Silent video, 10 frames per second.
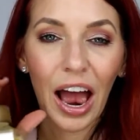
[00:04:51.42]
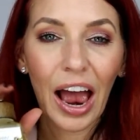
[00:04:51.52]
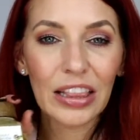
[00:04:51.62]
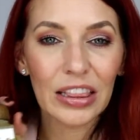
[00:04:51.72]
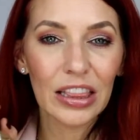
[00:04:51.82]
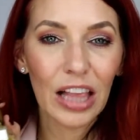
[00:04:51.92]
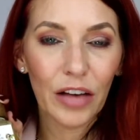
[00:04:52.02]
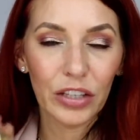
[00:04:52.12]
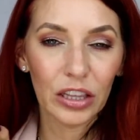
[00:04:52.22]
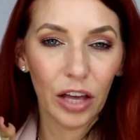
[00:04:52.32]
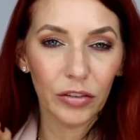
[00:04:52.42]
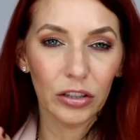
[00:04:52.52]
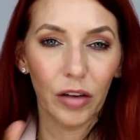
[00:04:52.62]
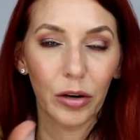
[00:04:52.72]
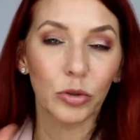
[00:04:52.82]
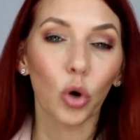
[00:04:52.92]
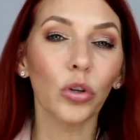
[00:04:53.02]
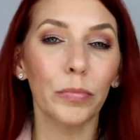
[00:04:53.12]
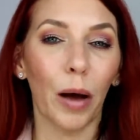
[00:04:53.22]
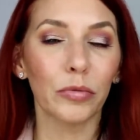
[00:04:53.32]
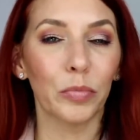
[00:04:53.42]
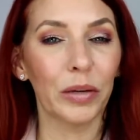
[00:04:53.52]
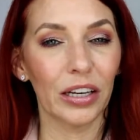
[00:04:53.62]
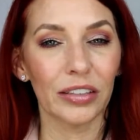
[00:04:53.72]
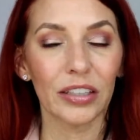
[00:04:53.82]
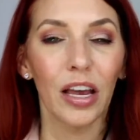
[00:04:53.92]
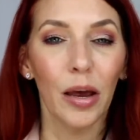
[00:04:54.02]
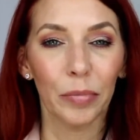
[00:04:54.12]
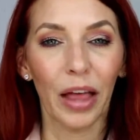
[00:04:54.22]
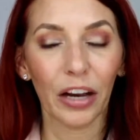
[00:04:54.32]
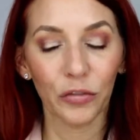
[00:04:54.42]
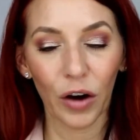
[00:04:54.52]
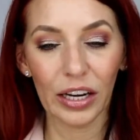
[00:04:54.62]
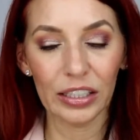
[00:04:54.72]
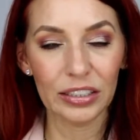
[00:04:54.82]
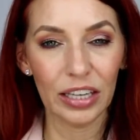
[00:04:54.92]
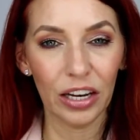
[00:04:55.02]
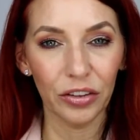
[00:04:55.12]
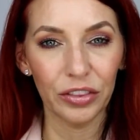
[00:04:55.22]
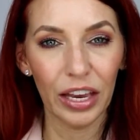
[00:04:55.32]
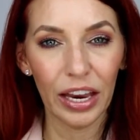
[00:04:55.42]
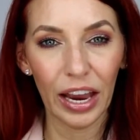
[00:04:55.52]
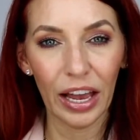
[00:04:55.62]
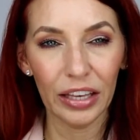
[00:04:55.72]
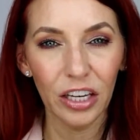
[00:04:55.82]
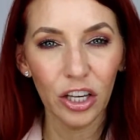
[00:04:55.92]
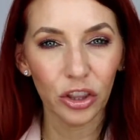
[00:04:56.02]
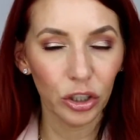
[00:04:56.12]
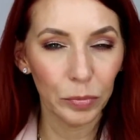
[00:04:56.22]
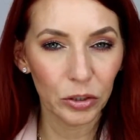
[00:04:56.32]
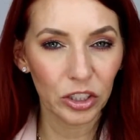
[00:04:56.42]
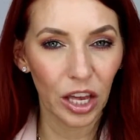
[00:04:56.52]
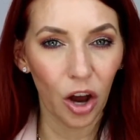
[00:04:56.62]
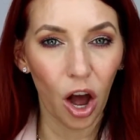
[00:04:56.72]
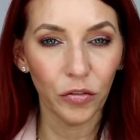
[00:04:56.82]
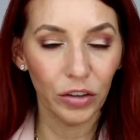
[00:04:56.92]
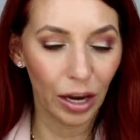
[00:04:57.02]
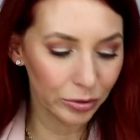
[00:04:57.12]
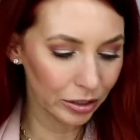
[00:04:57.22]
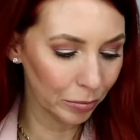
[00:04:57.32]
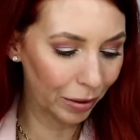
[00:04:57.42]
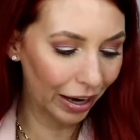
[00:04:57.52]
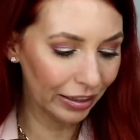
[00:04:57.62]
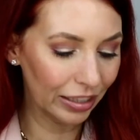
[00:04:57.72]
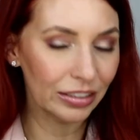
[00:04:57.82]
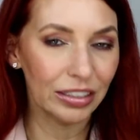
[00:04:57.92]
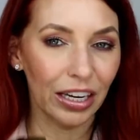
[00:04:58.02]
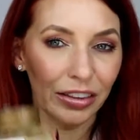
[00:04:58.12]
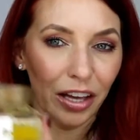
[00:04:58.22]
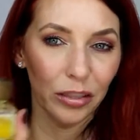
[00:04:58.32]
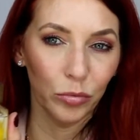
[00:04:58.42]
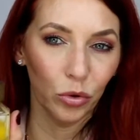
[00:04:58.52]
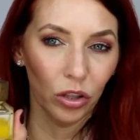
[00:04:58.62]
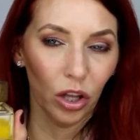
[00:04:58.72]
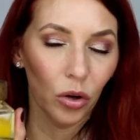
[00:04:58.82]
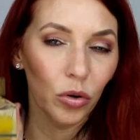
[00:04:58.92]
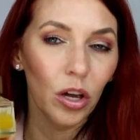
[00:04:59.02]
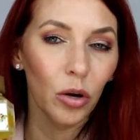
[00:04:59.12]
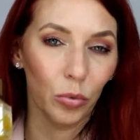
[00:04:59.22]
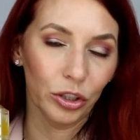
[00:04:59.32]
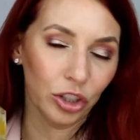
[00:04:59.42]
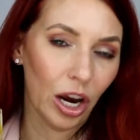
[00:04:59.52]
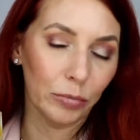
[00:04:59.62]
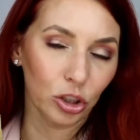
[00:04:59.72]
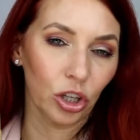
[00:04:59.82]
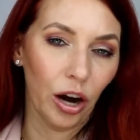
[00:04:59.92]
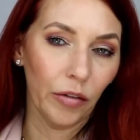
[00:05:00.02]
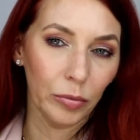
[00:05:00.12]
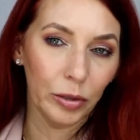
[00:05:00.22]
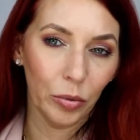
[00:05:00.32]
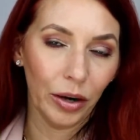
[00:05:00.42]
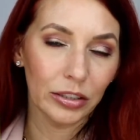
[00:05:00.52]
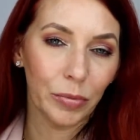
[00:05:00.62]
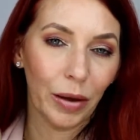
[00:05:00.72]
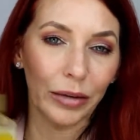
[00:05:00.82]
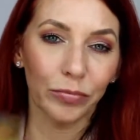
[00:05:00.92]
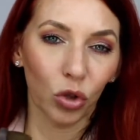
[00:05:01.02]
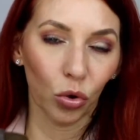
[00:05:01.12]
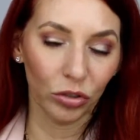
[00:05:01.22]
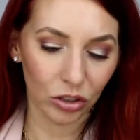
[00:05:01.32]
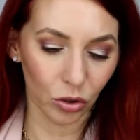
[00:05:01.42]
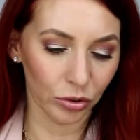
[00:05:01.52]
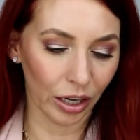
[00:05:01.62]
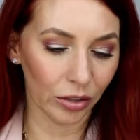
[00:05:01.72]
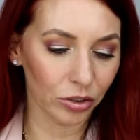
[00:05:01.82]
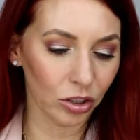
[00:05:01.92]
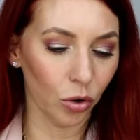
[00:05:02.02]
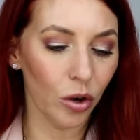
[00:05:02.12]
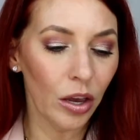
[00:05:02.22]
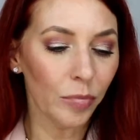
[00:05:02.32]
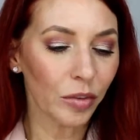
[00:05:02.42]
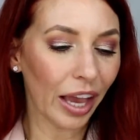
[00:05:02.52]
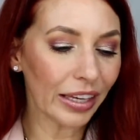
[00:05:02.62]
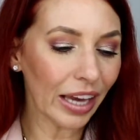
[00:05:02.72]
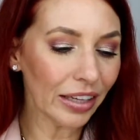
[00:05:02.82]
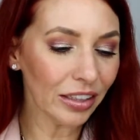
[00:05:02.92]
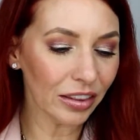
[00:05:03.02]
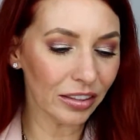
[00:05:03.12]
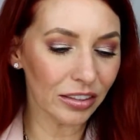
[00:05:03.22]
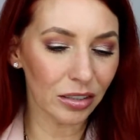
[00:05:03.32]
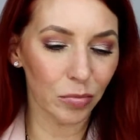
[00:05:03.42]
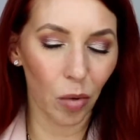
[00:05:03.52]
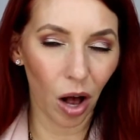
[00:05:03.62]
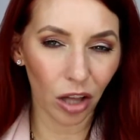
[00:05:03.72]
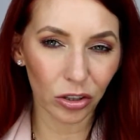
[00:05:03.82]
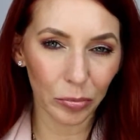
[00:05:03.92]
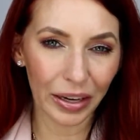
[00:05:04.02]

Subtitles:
I love it, love it, love it. I'm totally bummed because Black Friday sale, they had 30% off, and I was going to buy this and the Honeymoon Glow, which I'm sure everybody wanted to buy. Totally sold out. So I can get the smaller